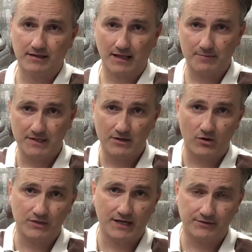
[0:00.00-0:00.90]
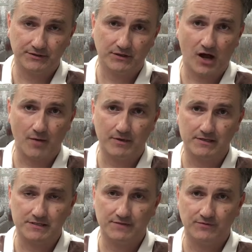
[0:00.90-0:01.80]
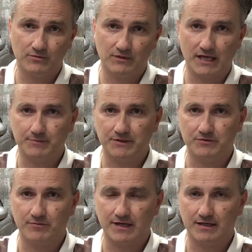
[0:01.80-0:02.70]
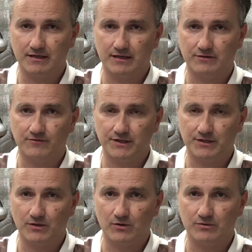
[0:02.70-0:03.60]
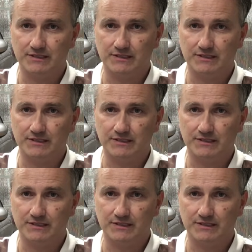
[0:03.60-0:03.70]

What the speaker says: Let me know down in the comments if you would like me to make another video